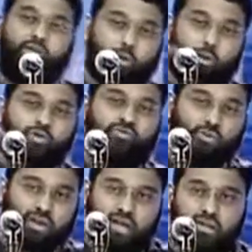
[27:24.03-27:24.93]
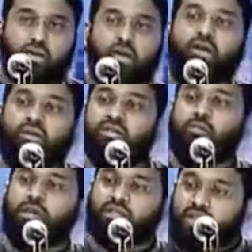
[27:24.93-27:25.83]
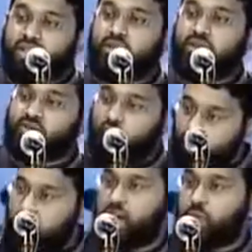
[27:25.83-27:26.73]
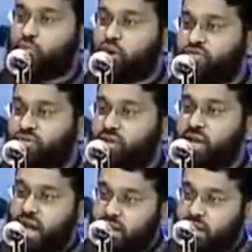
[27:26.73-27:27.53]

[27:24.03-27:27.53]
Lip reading: to learn from Khidr, this means Khidr is already a prophet.